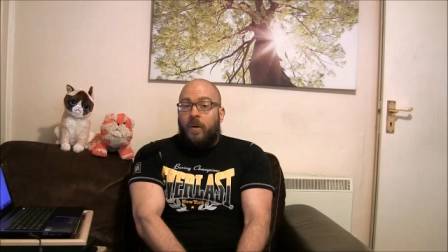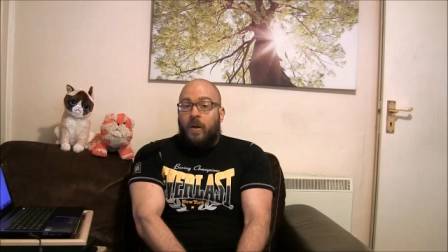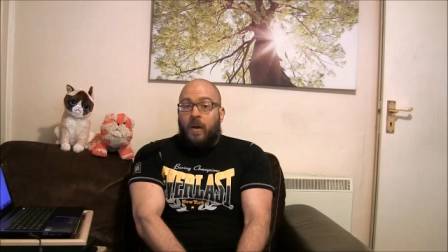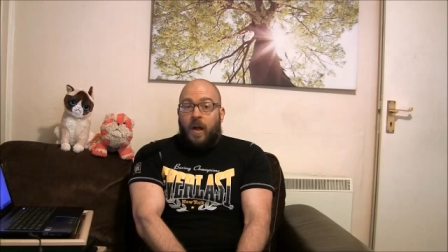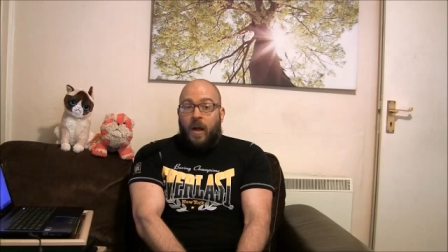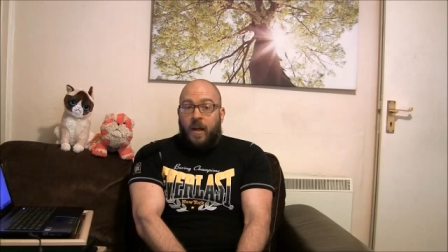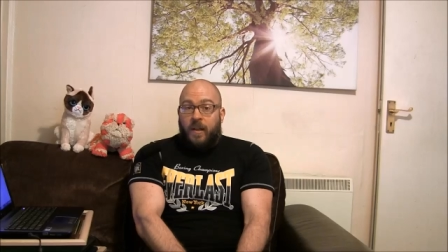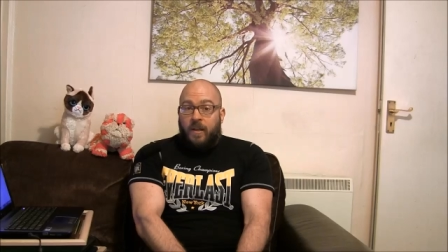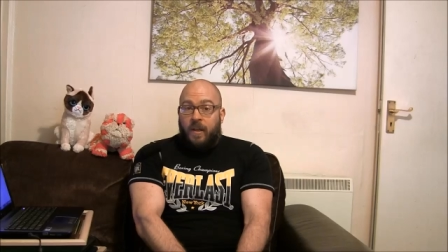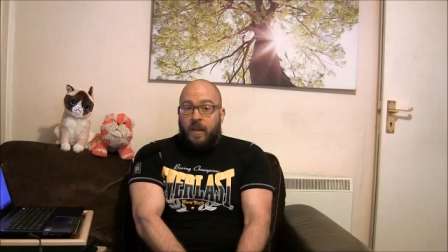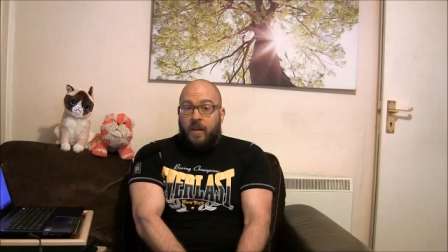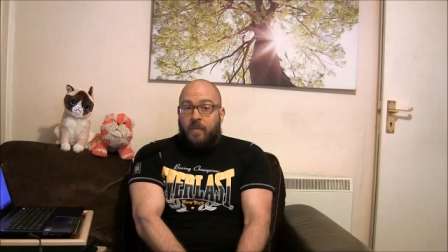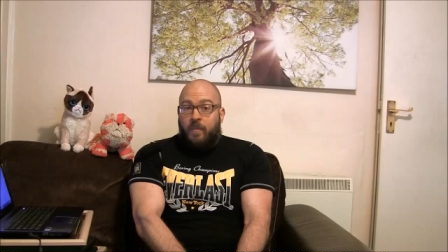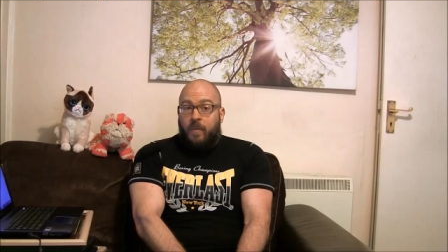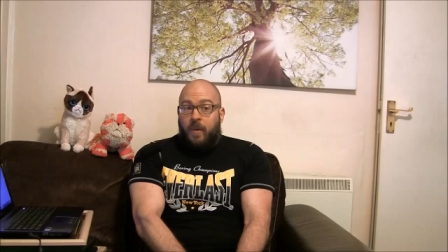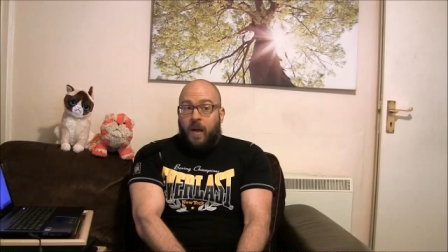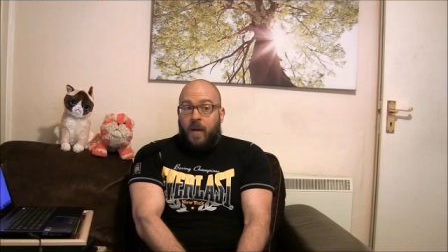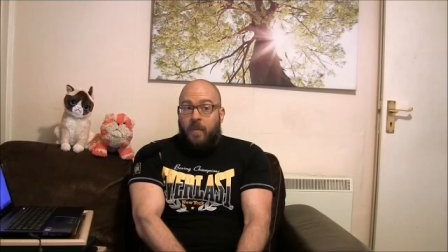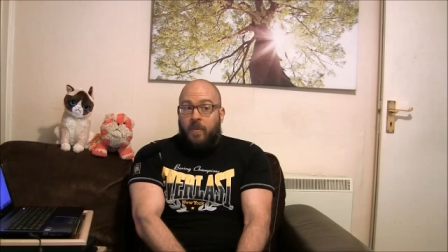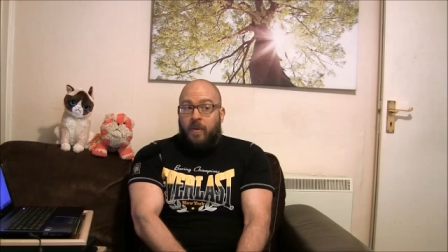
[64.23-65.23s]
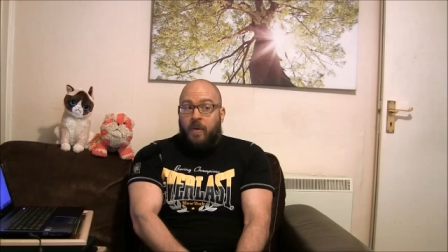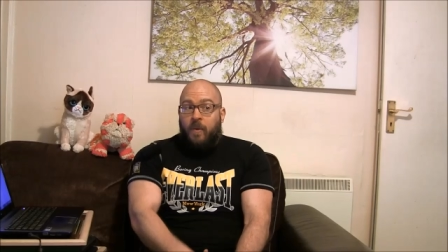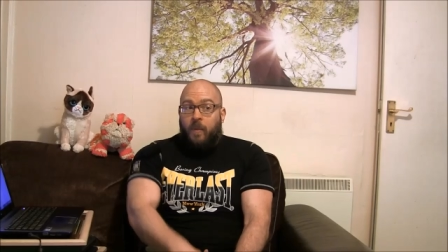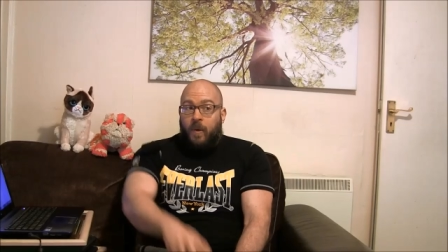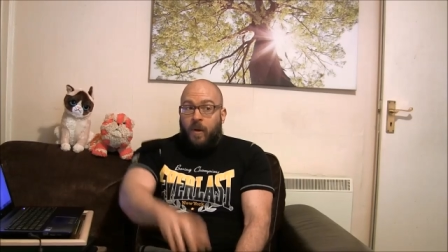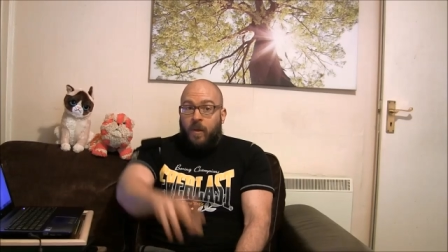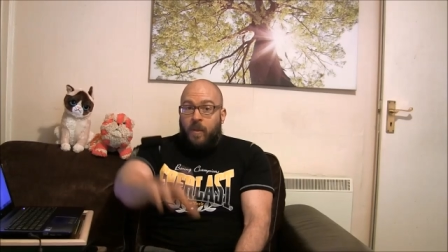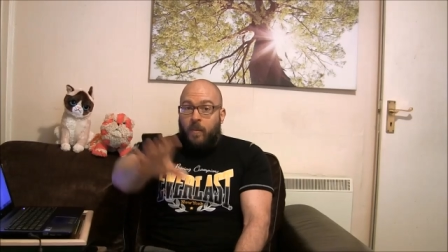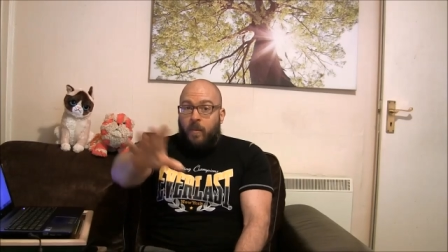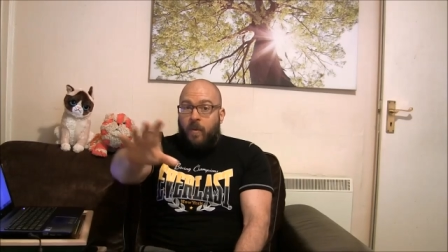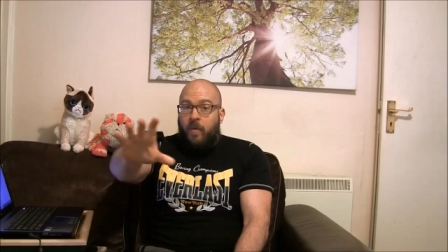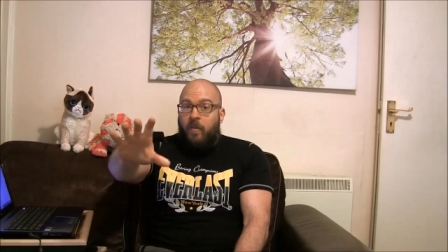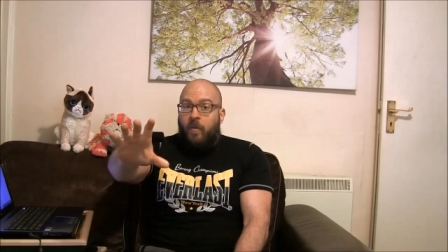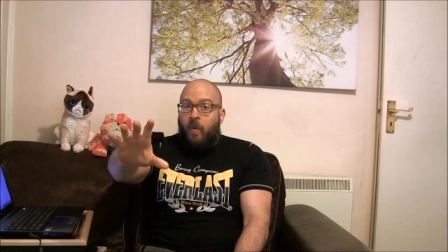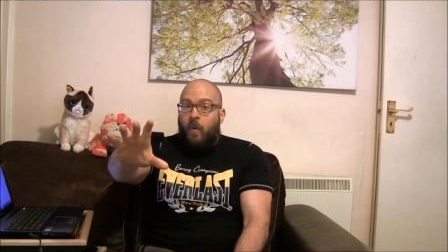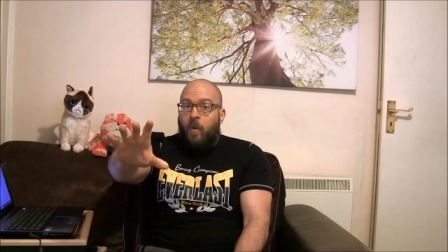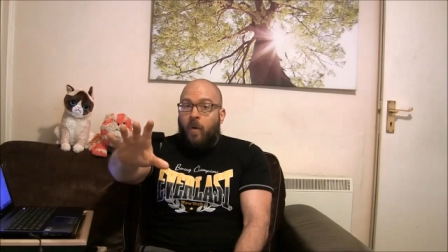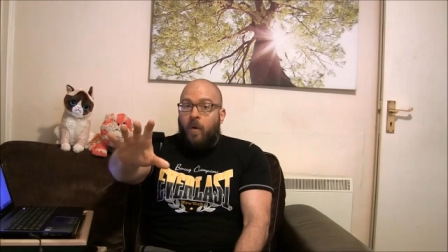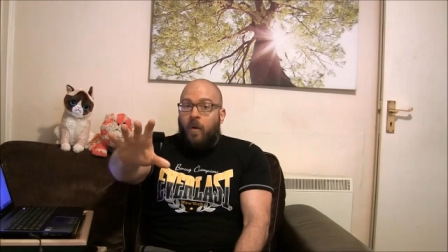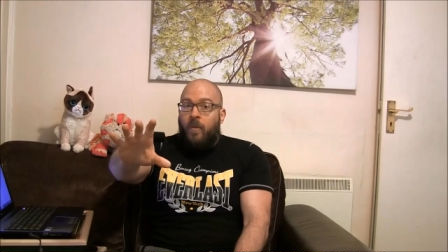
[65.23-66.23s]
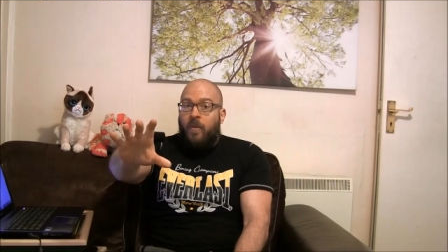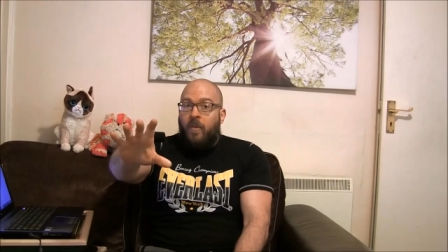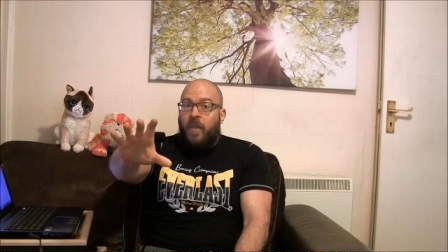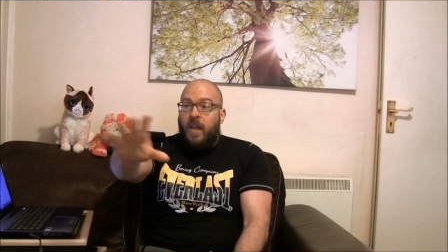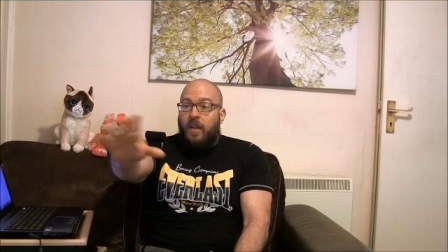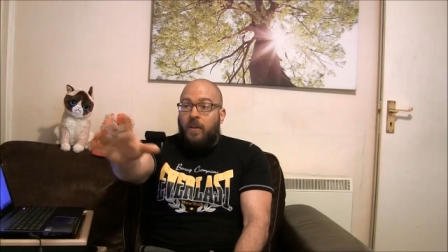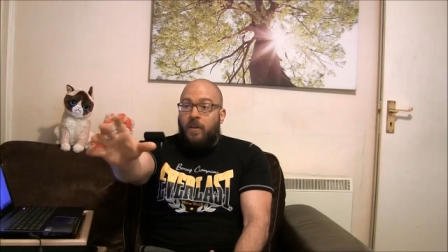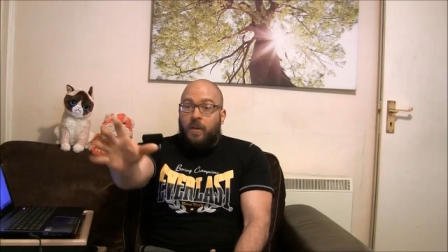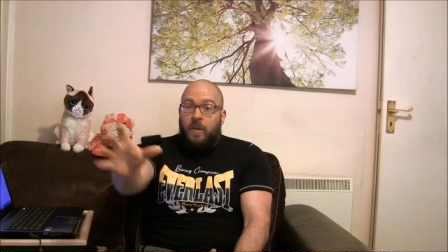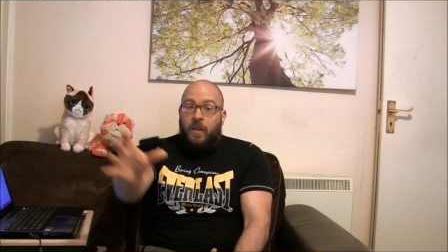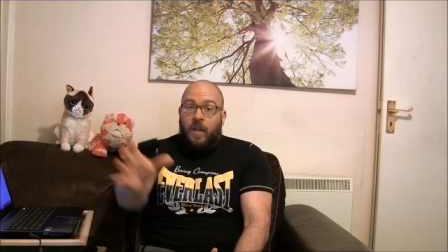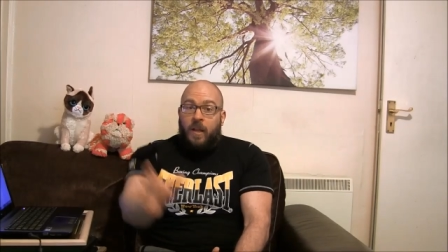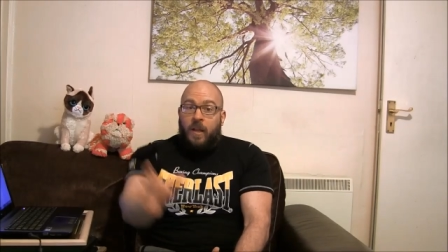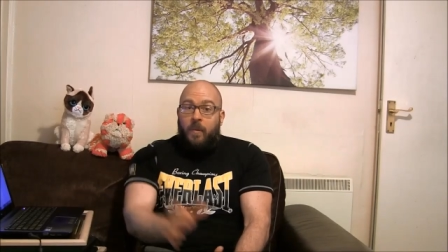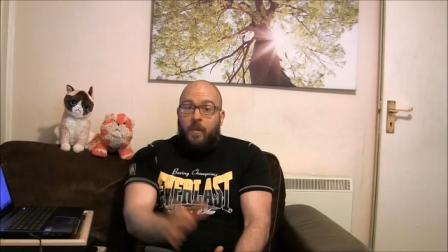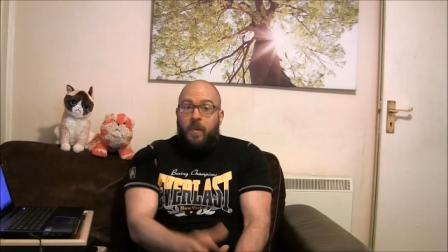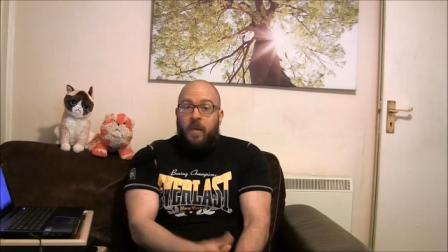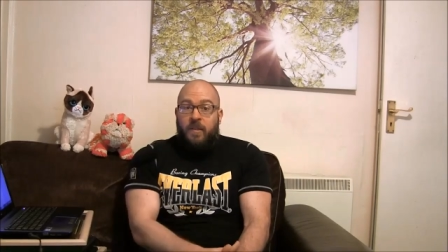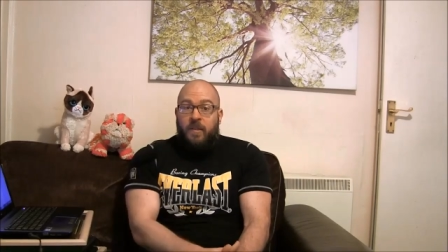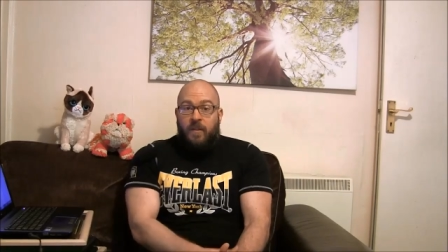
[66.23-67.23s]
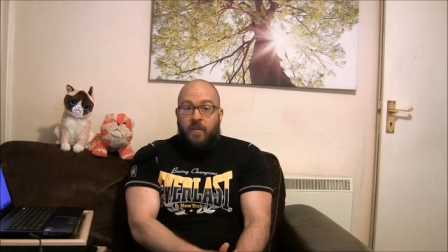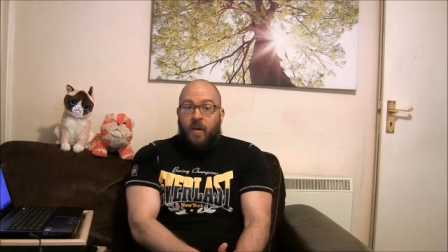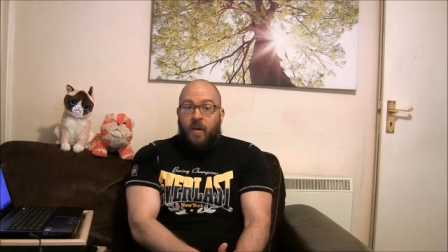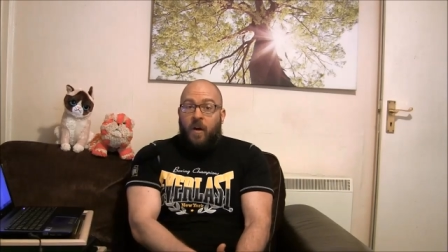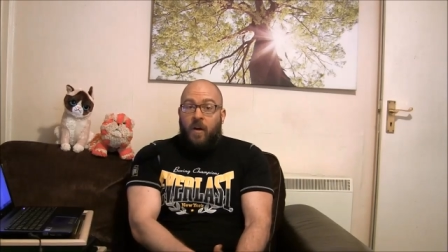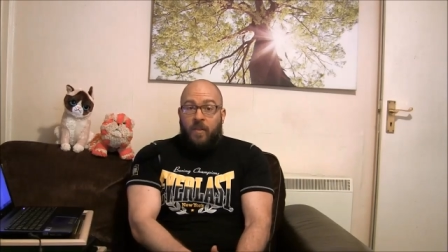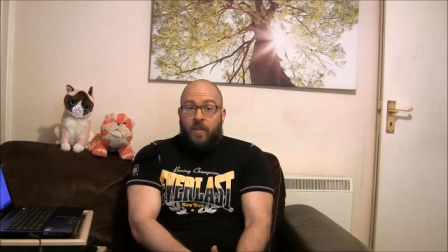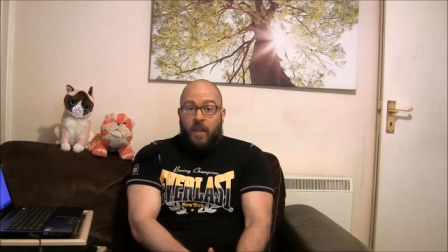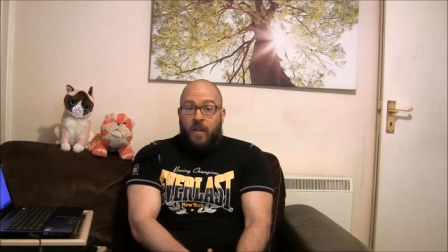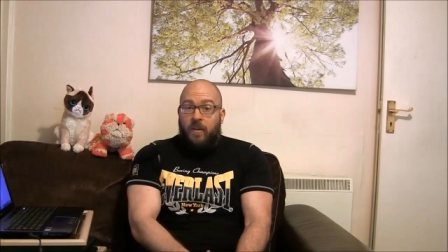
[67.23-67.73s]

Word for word: their contest preps to where the before they look like a piece of art.